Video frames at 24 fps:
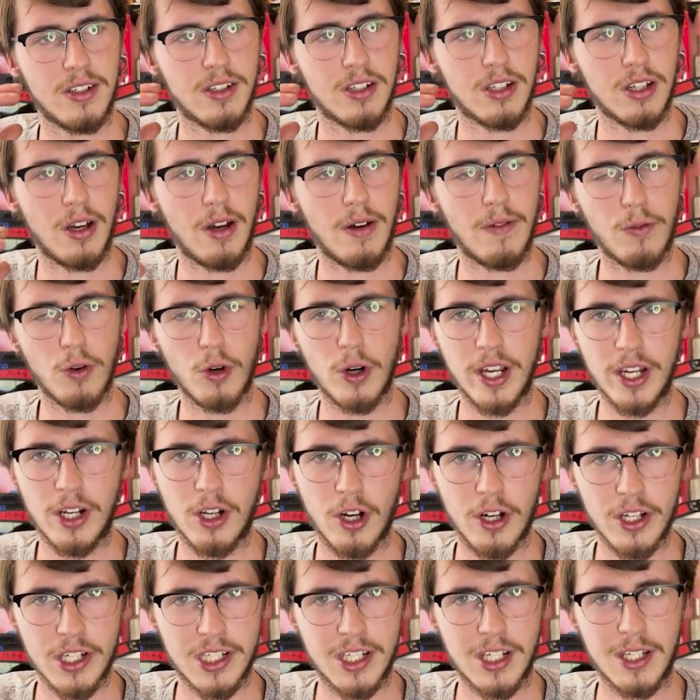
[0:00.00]
to avoid
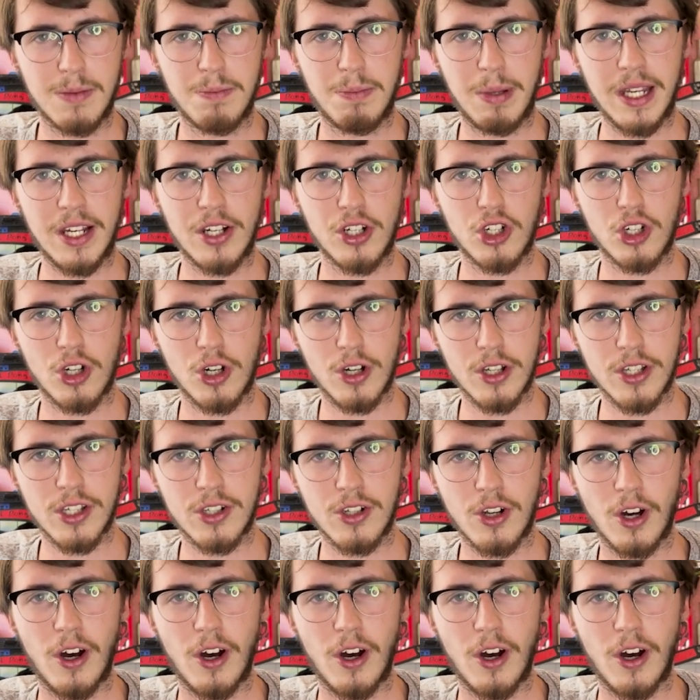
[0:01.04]
Costa's big shots.